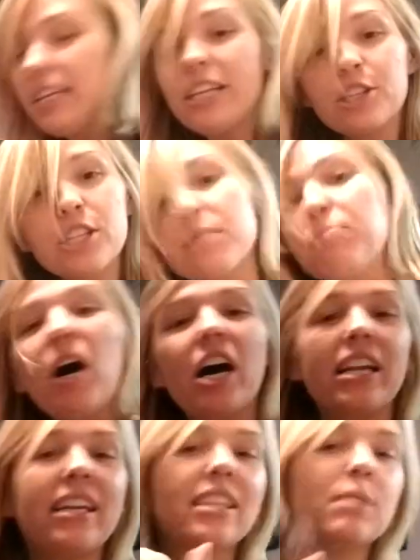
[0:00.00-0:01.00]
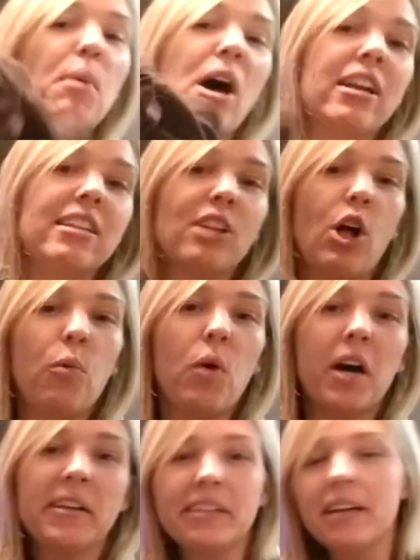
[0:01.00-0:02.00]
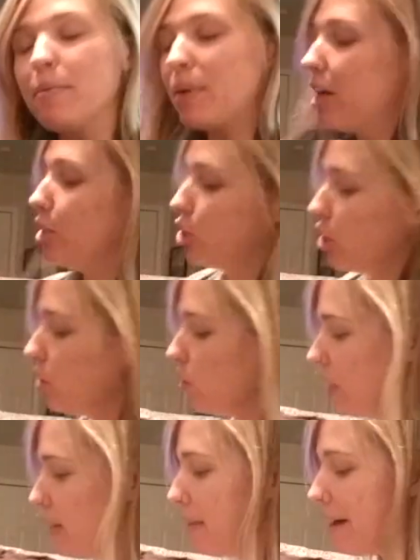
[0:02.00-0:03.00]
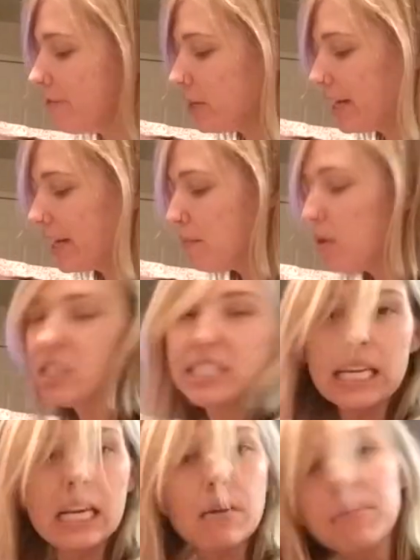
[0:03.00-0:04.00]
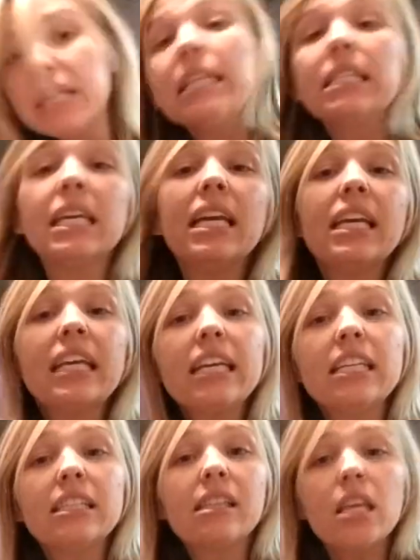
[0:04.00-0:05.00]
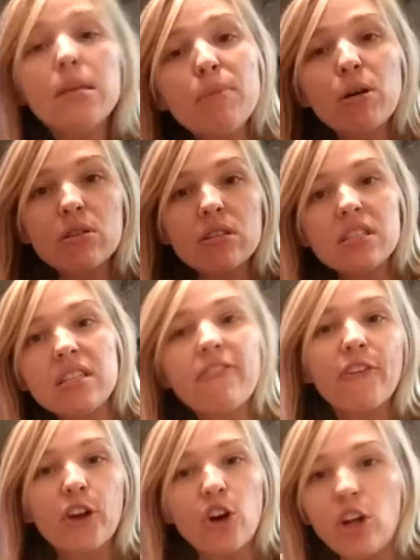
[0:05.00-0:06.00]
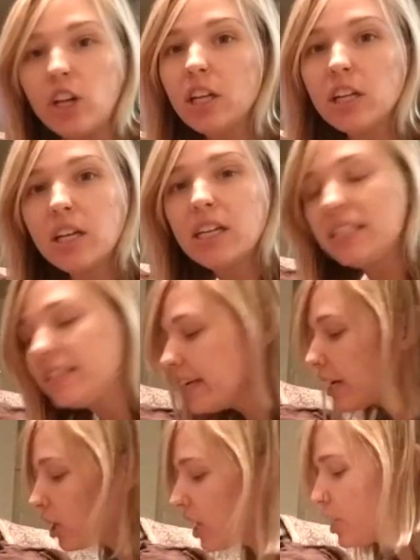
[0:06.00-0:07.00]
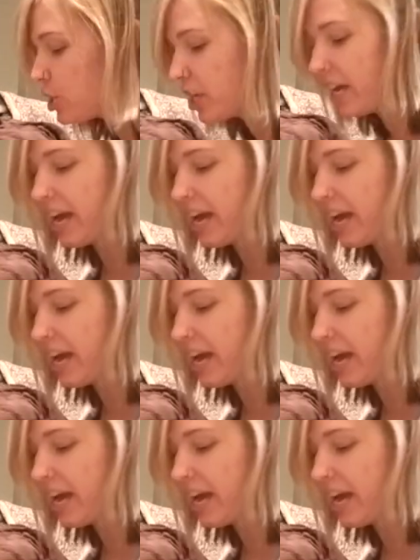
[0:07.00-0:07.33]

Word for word: here's his body. His body's all wadded up. I'll show you him after I get him all set up because he's the most difficult decoration I